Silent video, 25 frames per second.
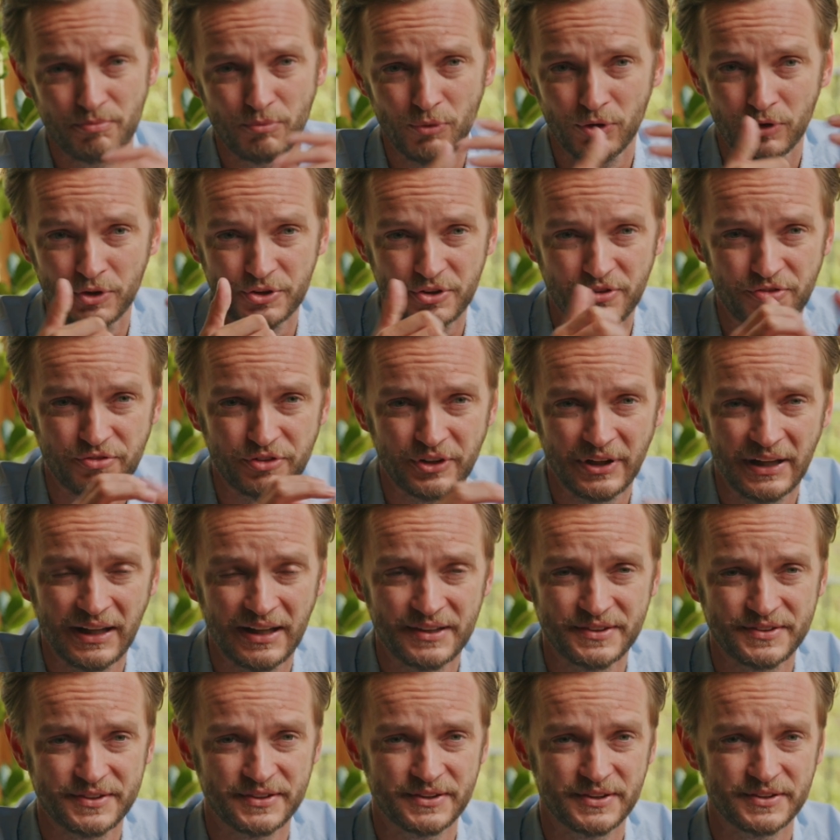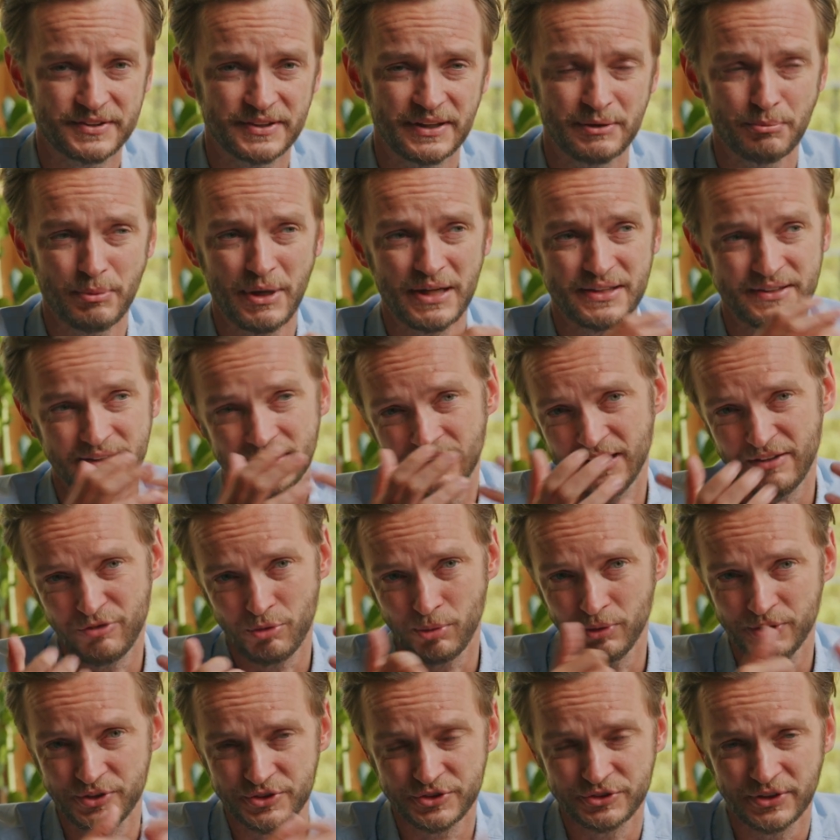lots of freelancers, and basically
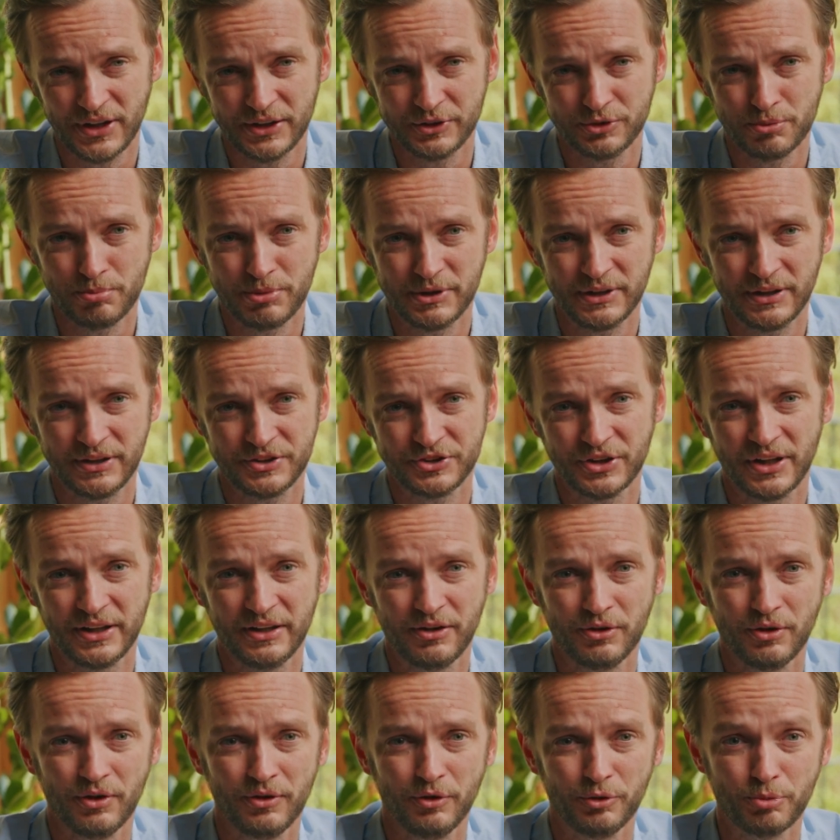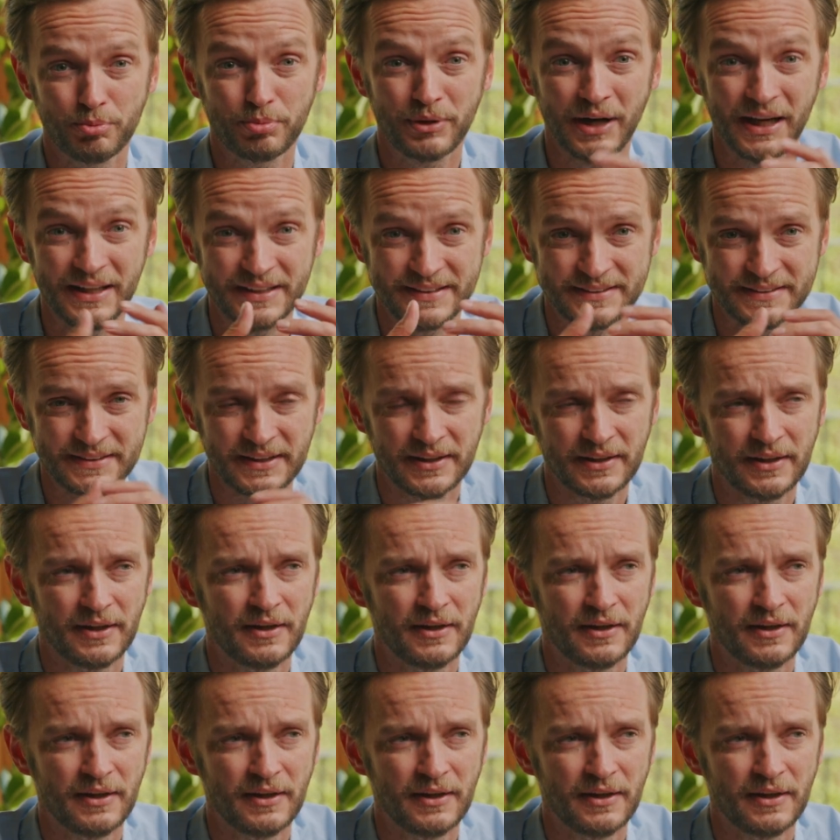everybody's trying to beat each other on price.